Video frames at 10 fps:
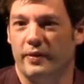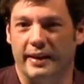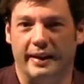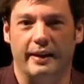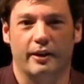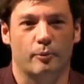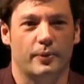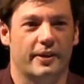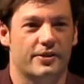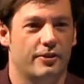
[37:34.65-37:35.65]
when they get here
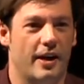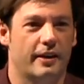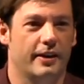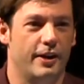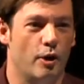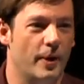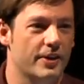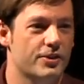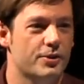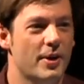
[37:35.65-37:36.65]
because they're not going to know much,